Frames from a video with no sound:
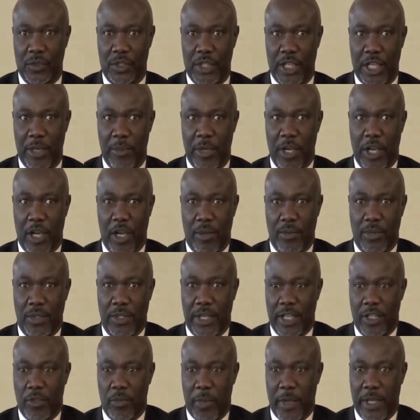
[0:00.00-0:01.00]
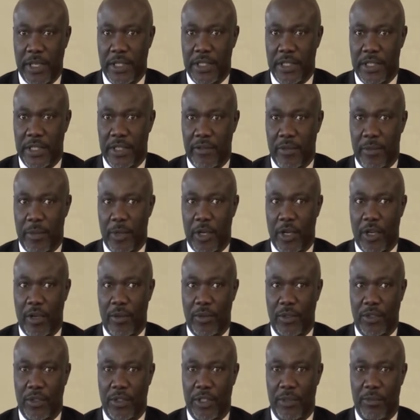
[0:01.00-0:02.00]
it becomes expensive. It
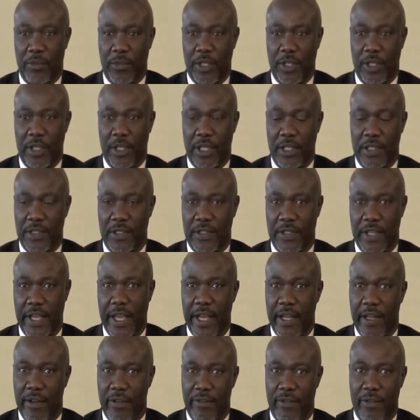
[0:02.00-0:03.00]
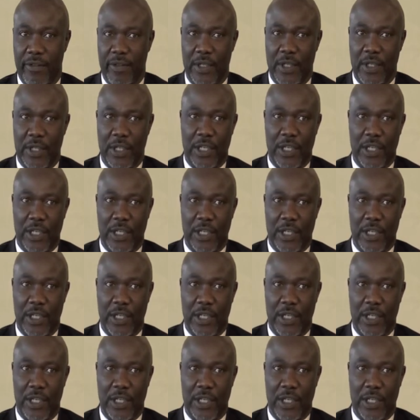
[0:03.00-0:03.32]
becomes, in itself,